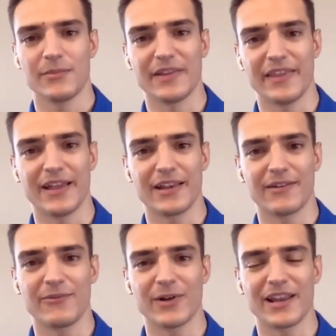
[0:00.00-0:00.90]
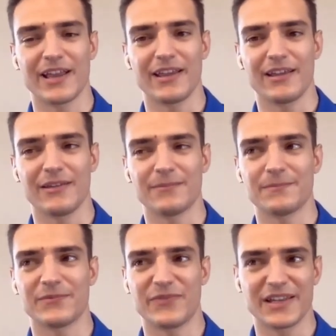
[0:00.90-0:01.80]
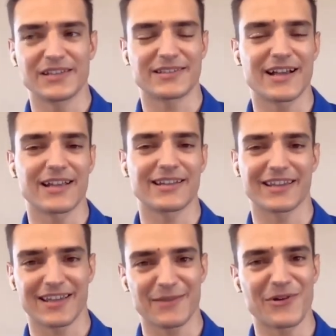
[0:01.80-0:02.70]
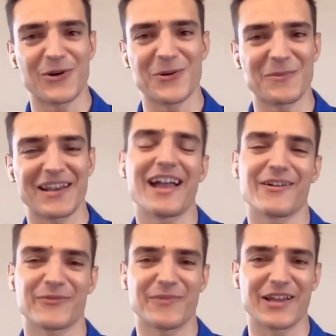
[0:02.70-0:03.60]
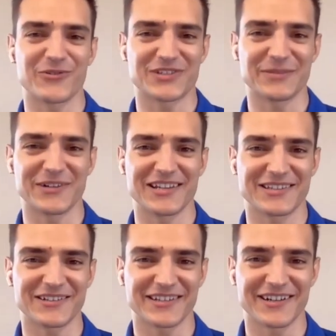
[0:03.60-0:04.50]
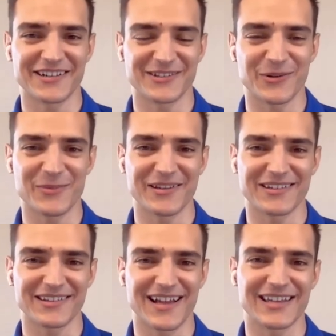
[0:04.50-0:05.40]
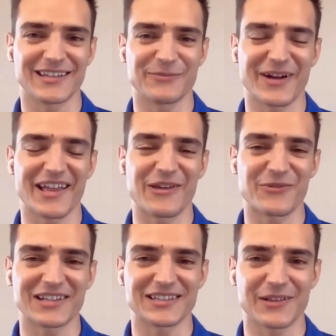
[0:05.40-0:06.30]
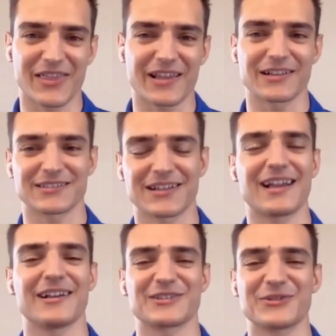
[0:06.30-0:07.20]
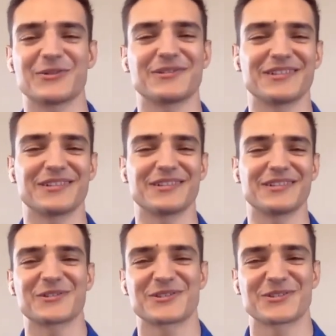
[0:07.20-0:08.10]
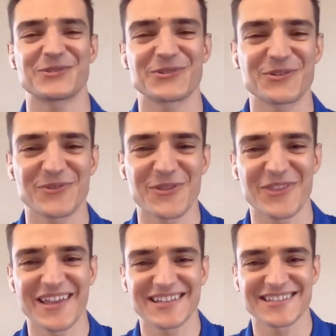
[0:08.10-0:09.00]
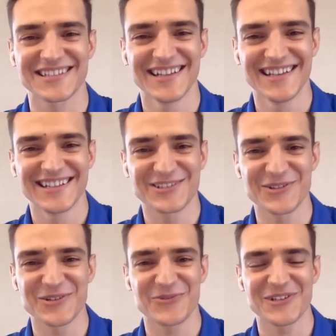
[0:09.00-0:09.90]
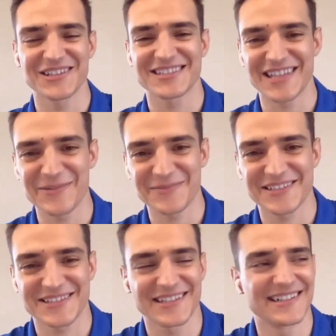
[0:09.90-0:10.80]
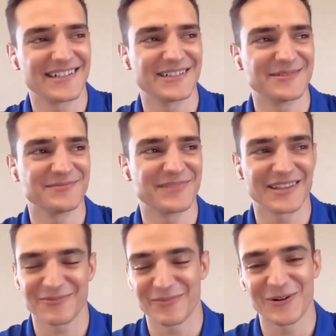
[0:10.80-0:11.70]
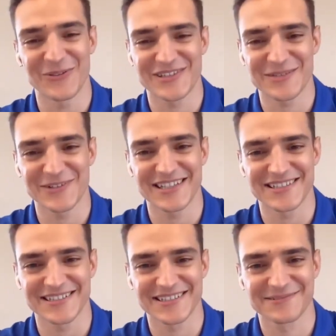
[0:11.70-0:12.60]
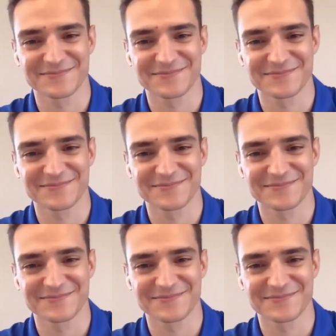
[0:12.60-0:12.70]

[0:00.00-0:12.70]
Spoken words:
But then when I finished that, I came home and I have my own simulator here at home and I did my iRacing things. So it was 2 different things, 2 different sims, but both simulators.